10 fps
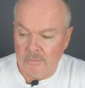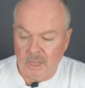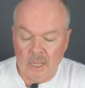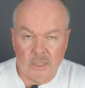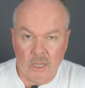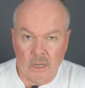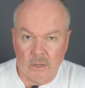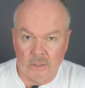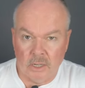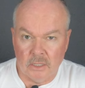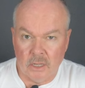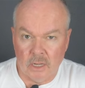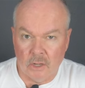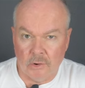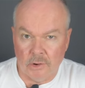Can't say that I can taste
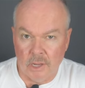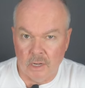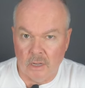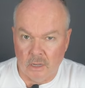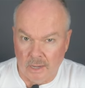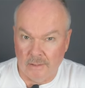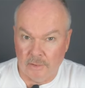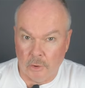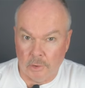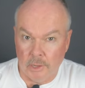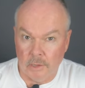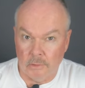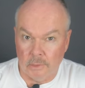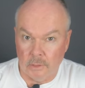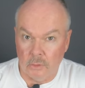any coriander. I love
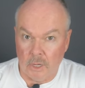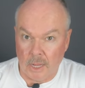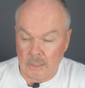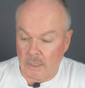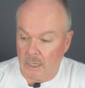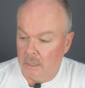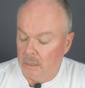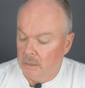coriander in a good laksa.